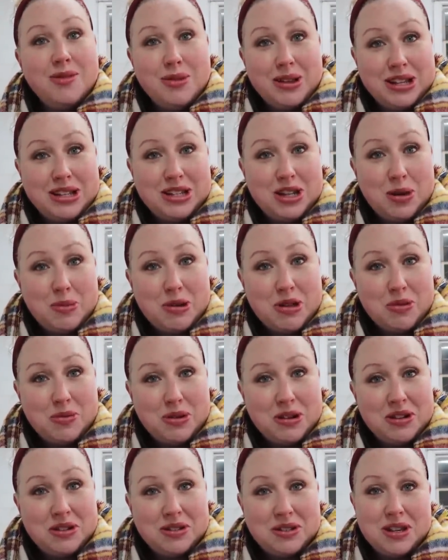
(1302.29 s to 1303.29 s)
We can tell by the
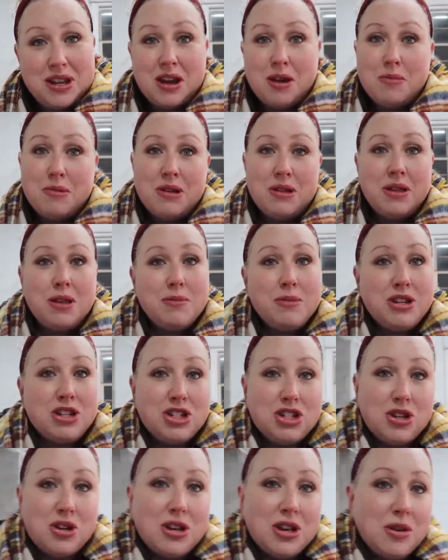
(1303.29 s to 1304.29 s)
windows now, but let me
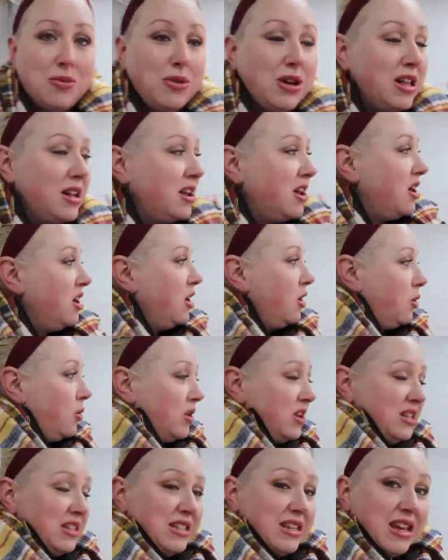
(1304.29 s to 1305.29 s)
show you what,
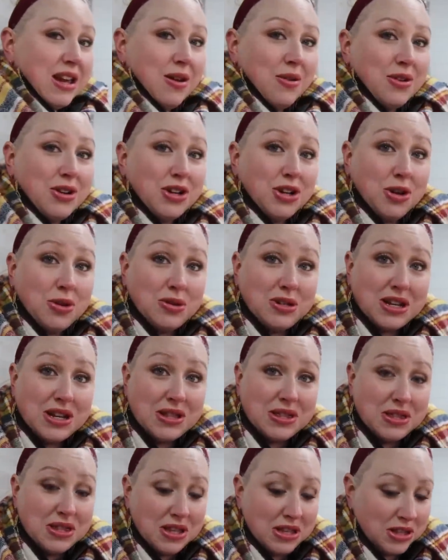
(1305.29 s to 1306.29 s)
what is now gonna go
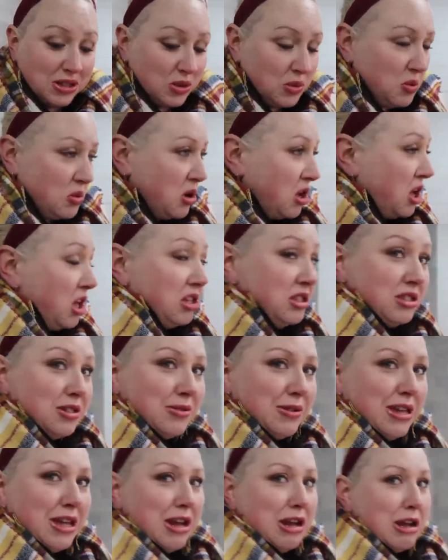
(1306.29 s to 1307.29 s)
down this wall.
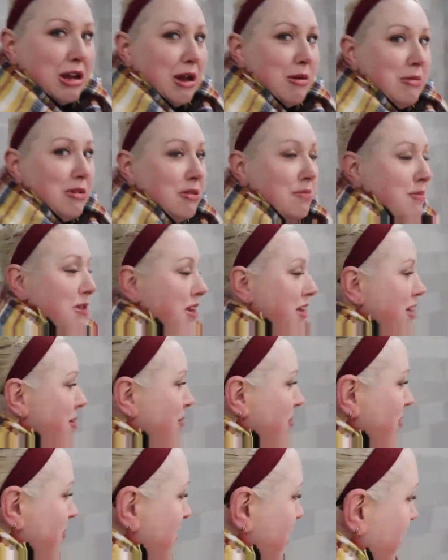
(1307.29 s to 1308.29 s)
So here, come with me,
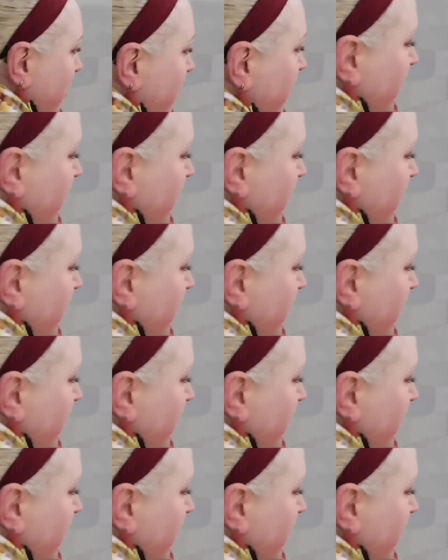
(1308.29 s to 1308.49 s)
come with me.